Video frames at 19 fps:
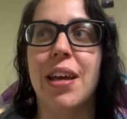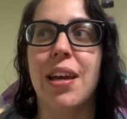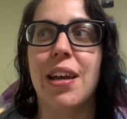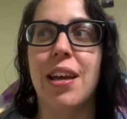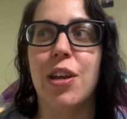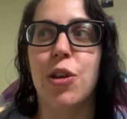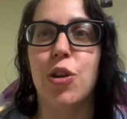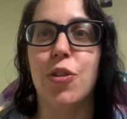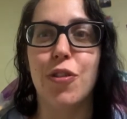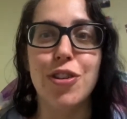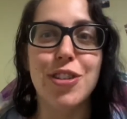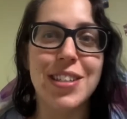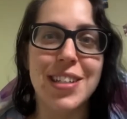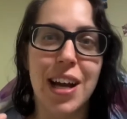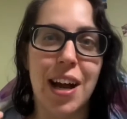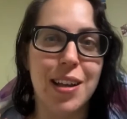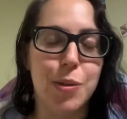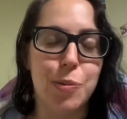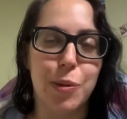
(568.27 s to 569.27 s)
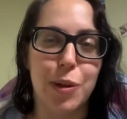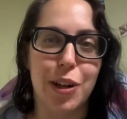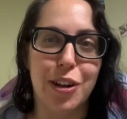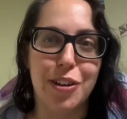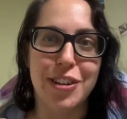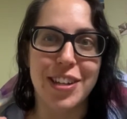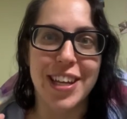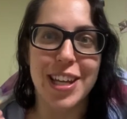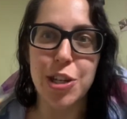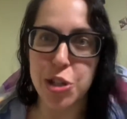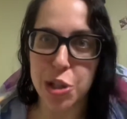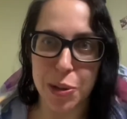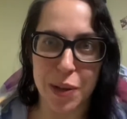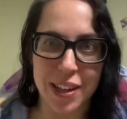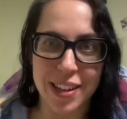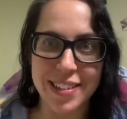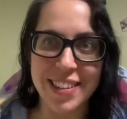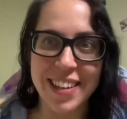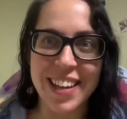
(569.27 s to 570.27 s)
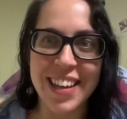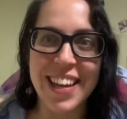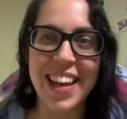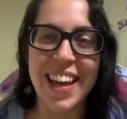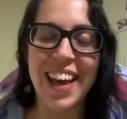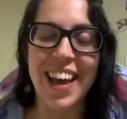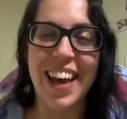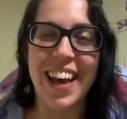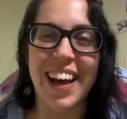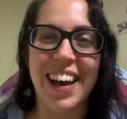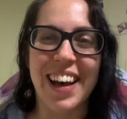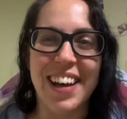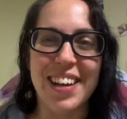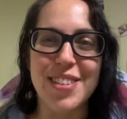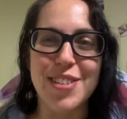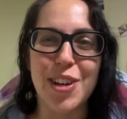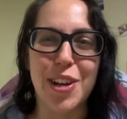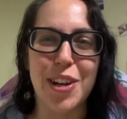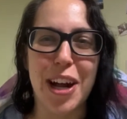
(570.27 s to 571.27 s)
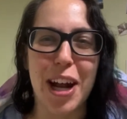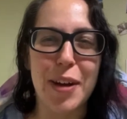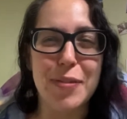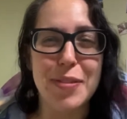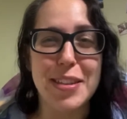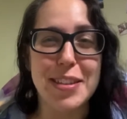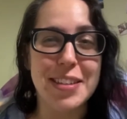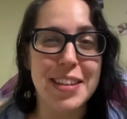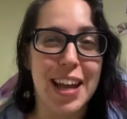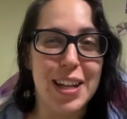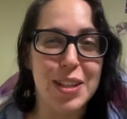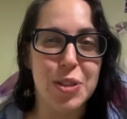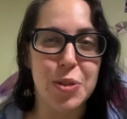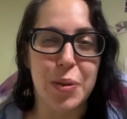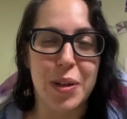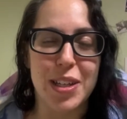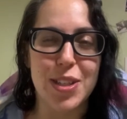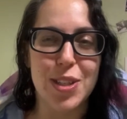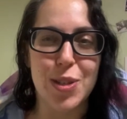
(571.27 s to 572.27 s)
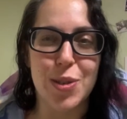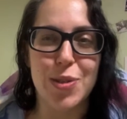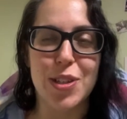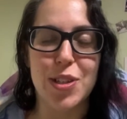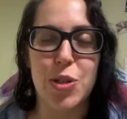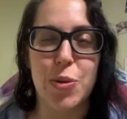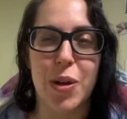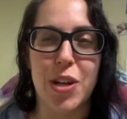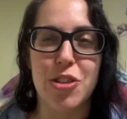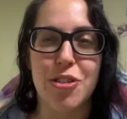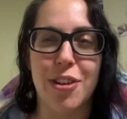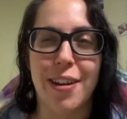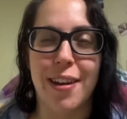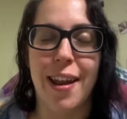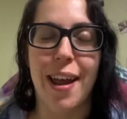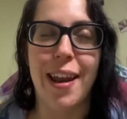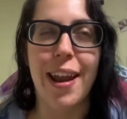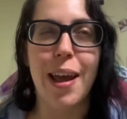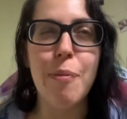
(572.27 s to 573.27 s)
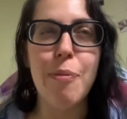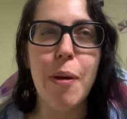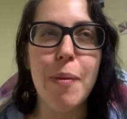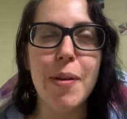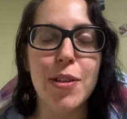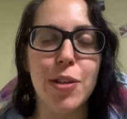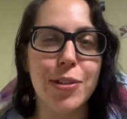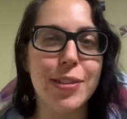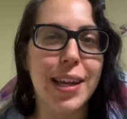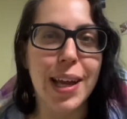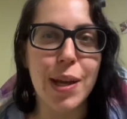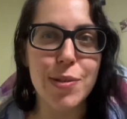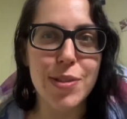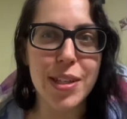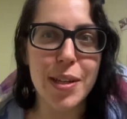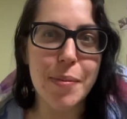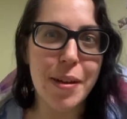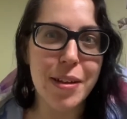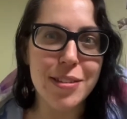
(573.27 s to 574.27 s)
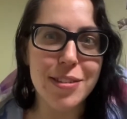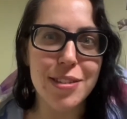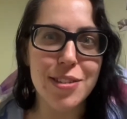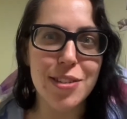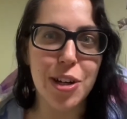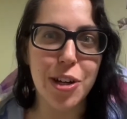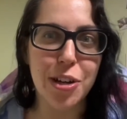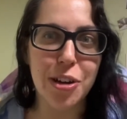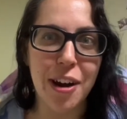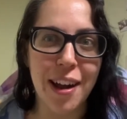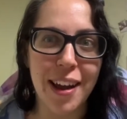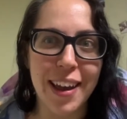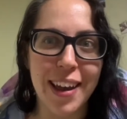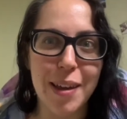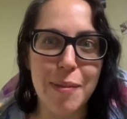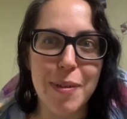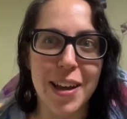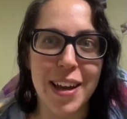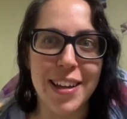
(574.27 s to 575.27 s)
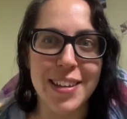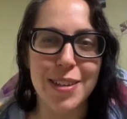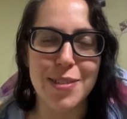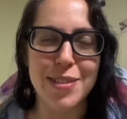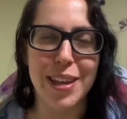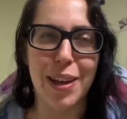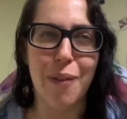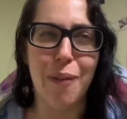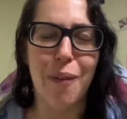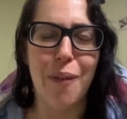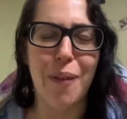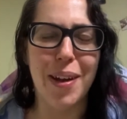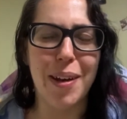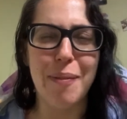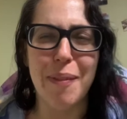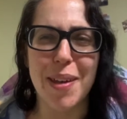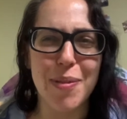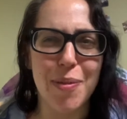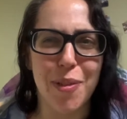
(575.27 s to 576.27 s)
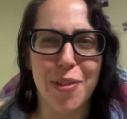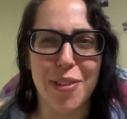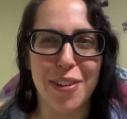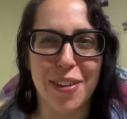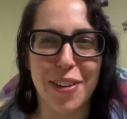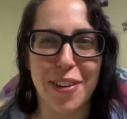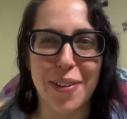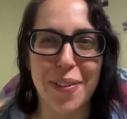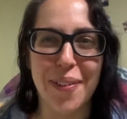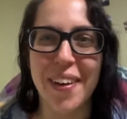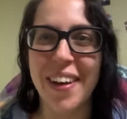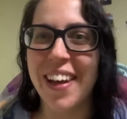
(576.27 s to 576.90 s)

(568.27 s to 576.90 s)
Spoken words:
university hospital already issued it. So you're kind of in this catch 22 situation, and I probably looked like I was gonna about to start crying because I was like, what am I supposed to do?